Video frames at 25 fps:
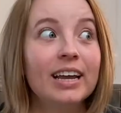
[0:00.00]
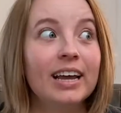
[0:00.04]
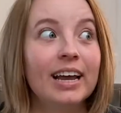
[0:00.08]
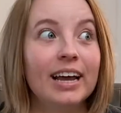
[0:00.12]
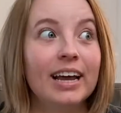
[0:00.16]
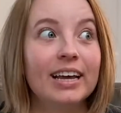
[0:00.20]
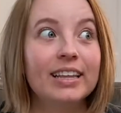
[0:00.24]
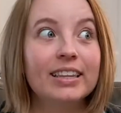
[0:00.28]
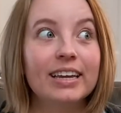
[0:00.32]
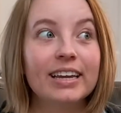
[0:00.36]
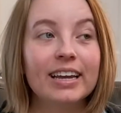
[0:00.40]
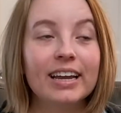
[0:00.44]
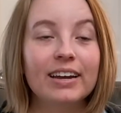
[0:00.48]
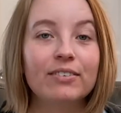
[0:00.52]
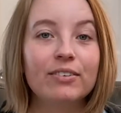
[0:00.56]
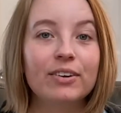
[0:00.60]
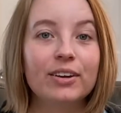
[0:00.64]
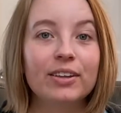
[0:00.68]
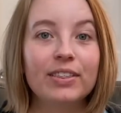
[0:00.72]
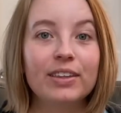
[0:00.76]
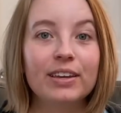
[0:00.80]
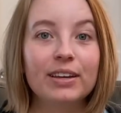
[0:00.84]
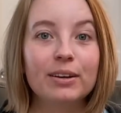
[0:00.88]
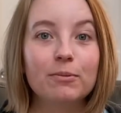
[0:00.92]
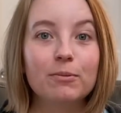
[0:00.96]
and like
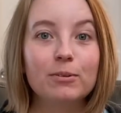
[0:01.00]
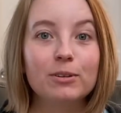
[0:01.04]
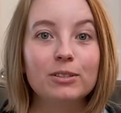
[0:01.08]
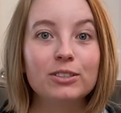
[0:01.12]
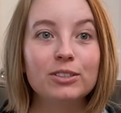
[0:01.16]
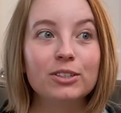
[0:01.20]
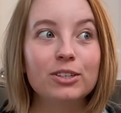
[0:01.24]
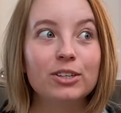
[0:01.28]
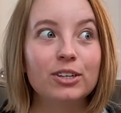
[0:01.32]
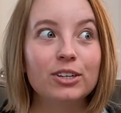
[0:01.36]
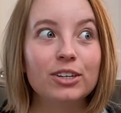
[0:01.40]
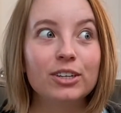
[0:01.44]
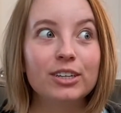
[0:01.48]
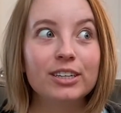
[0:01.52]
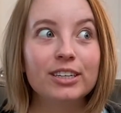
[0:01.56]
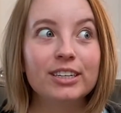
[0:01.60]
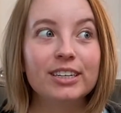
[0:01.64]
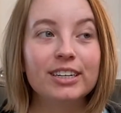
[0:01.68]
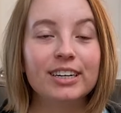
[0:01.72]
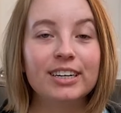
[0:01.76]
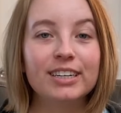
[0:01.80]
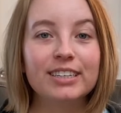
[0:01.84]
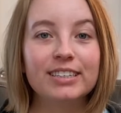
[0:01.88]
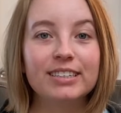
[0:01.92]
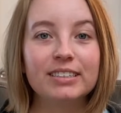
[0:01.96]
everything was good
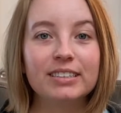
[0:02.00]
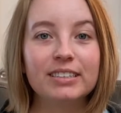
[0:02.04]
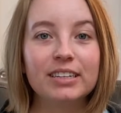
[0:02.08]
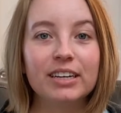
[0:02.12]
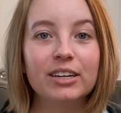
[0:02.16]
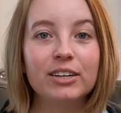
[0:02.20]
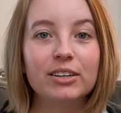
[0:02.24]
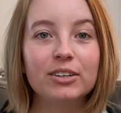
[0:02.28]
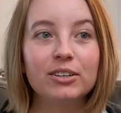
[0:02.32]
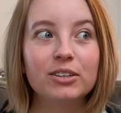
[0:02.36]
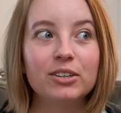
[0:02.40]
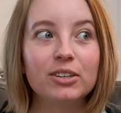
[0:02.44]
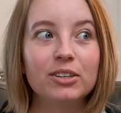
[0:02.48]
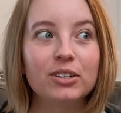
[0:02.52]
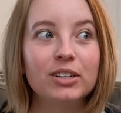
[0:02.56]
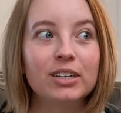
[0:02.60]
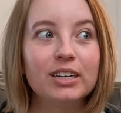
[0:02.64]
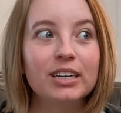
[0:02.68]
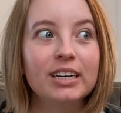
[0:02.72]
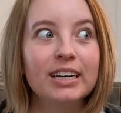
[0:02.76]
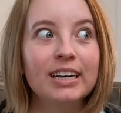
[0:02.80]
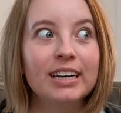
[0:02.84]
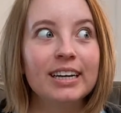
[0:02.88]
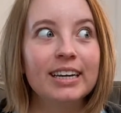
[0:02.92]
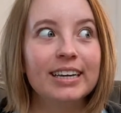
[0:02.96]
until
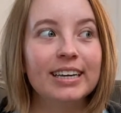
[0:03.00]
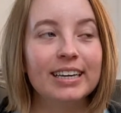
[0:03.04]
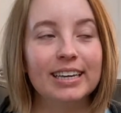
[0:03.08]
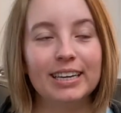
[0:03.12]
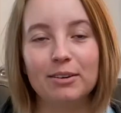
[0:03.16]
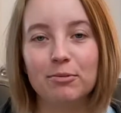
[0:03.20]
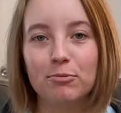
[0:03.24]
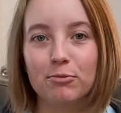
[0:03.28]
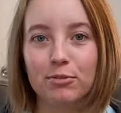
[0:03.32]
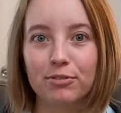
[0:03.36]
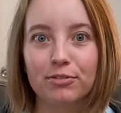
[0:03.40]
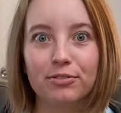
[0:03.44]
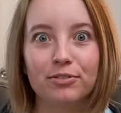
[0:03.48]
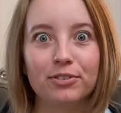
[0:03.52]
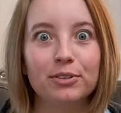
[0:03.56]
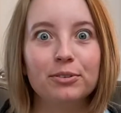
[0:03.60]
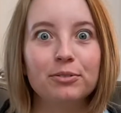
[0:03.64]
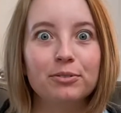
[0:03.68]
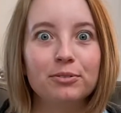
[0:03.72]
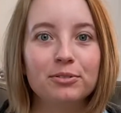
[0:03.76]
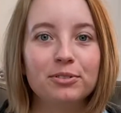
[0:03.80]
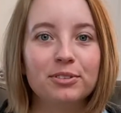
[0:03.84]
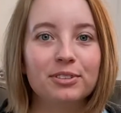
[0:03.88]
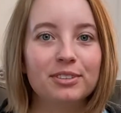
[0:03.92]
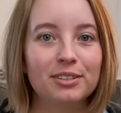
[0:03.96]
he
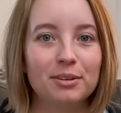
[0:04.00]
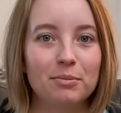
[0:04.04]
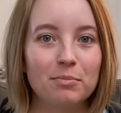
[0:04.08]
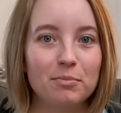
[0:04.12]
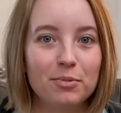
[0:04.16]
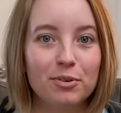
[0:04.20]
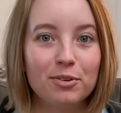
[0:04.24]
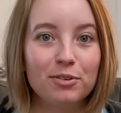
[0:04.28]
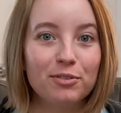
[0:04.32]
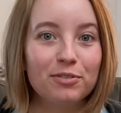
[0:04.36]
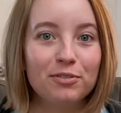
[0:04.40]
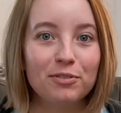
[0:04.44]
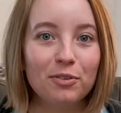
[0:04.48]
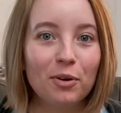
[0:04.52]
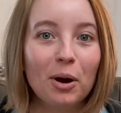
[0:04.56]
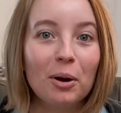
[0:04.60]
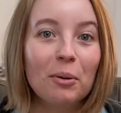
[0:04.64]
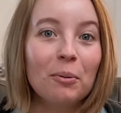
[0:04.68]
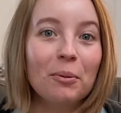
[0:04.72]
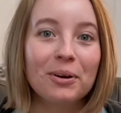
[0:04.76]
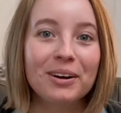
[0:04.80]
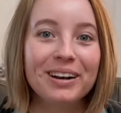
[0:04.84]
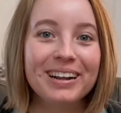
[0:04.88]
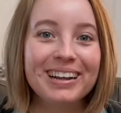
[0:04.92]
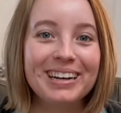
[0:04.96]
refused to move
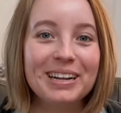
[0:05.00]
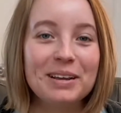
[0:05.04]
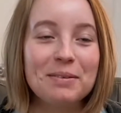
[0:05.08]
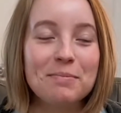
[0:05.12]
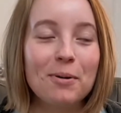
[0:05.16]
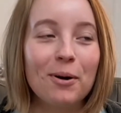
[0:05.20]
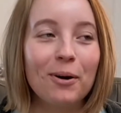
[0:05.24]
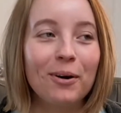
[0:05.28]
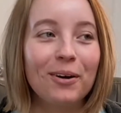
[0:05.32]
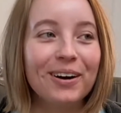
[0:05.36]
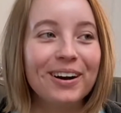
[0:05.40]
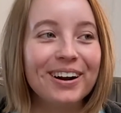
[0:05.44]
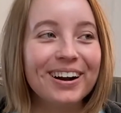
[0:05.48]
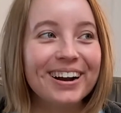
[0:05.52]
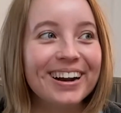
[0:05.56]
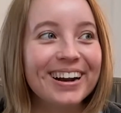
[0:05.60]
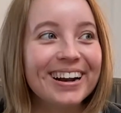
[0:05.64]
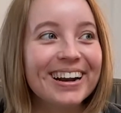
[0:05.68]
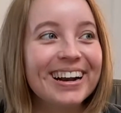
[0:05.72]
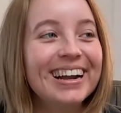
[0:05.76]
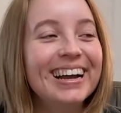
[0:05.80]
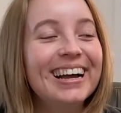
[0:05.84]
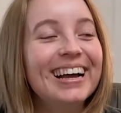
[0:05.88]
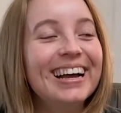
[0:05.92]
forward anymore.